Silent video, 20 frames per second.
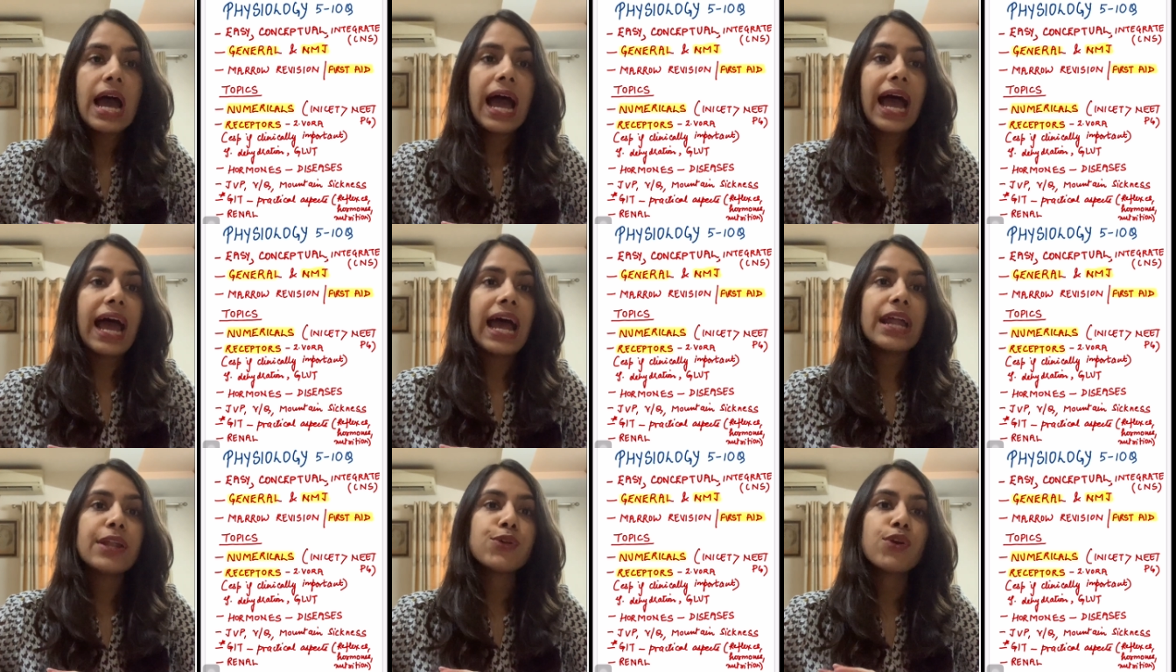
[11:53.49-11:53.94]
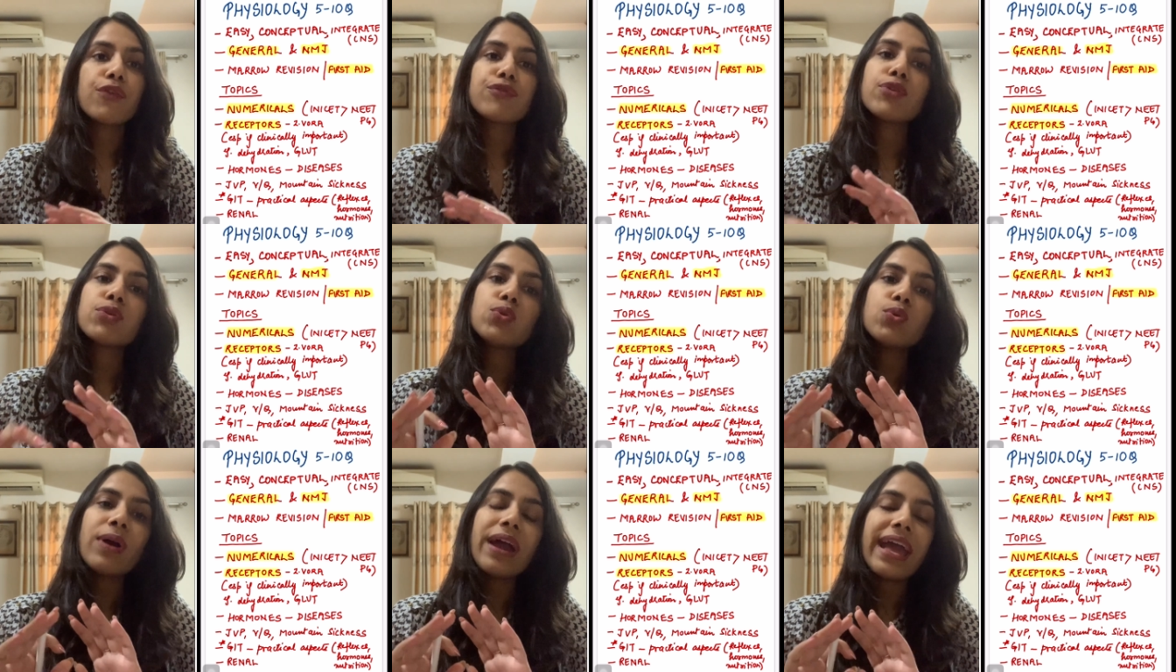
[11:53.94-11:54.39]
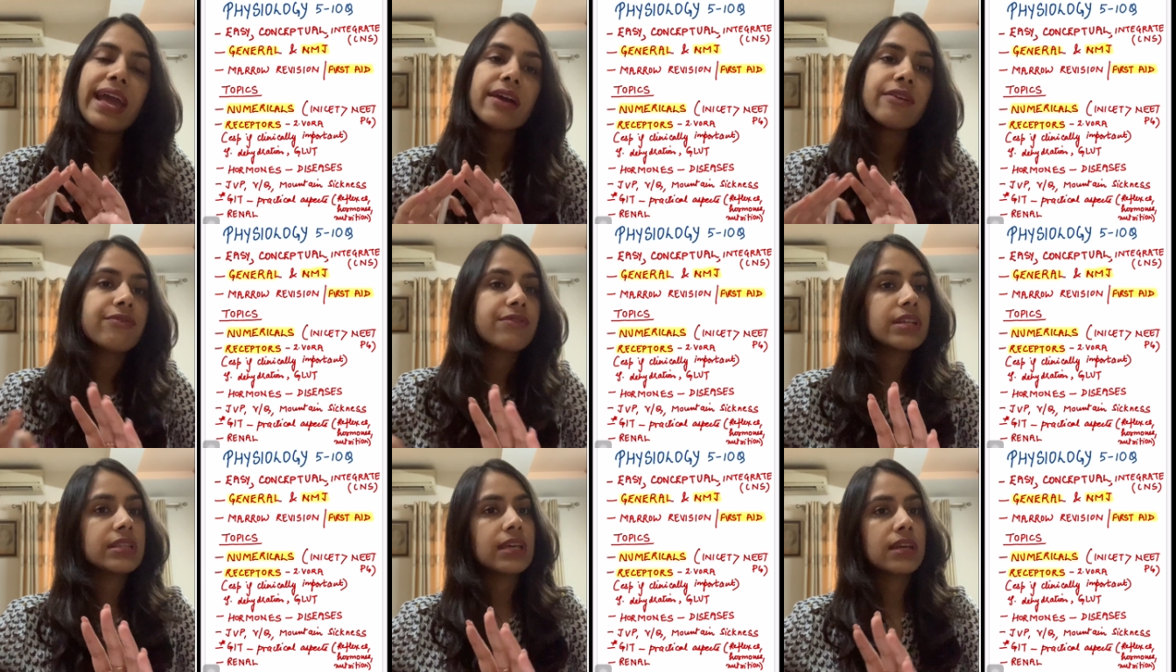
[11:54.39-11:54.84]
and you have to do
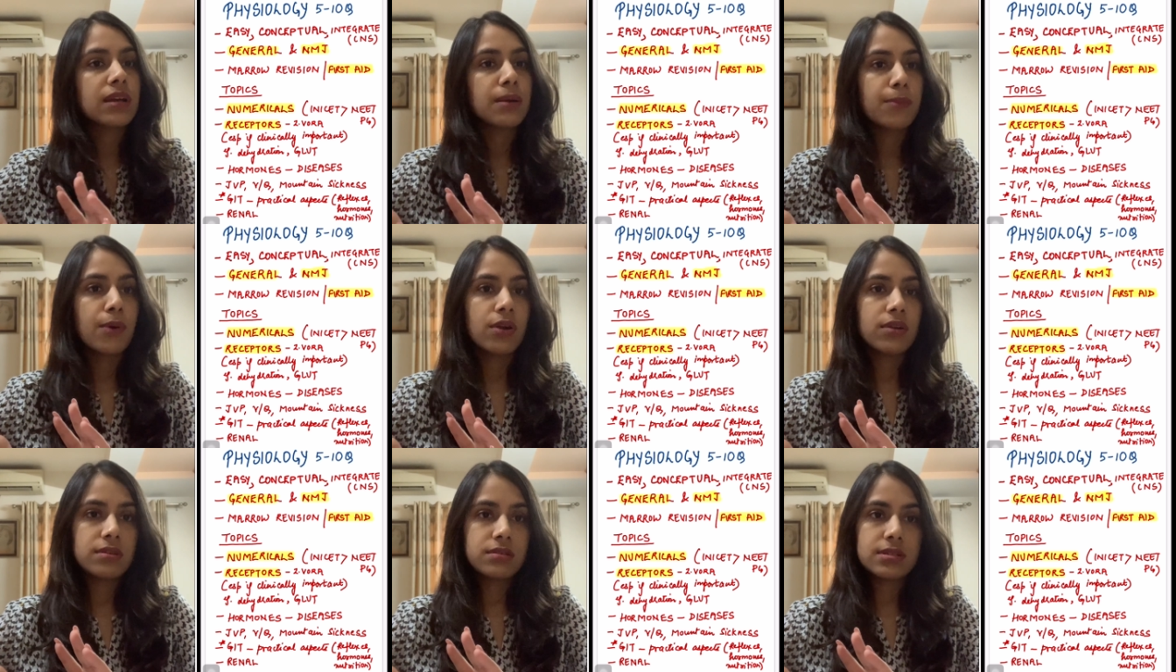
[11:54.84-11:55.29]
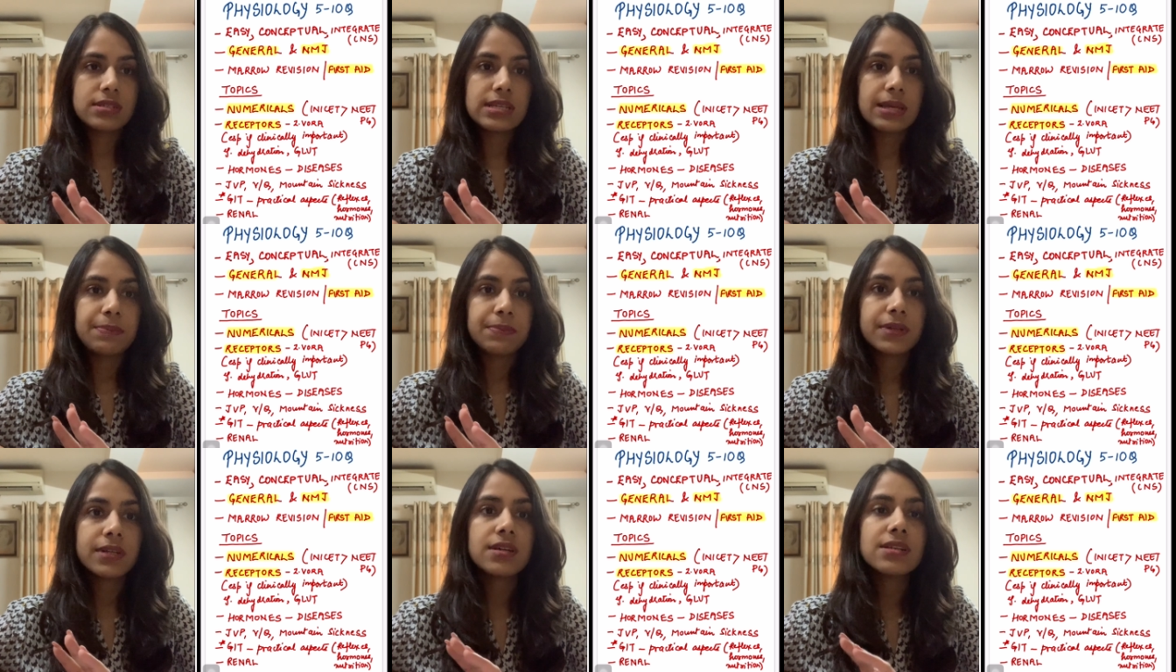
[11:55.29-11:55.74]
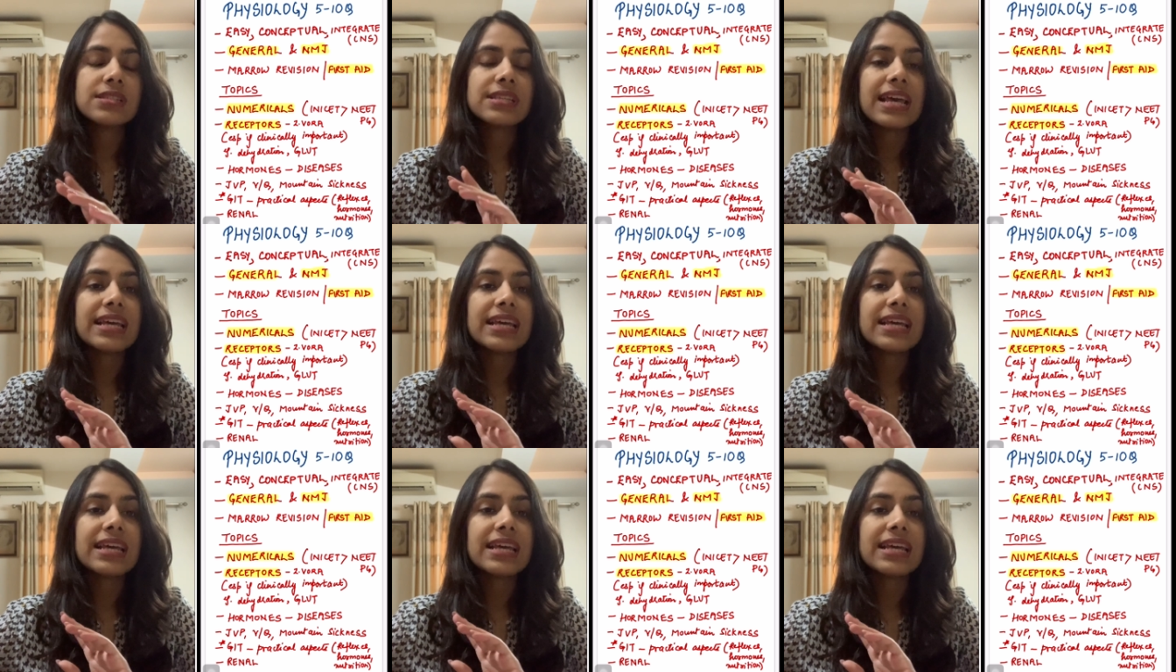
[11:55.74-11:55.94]
everything about receptors,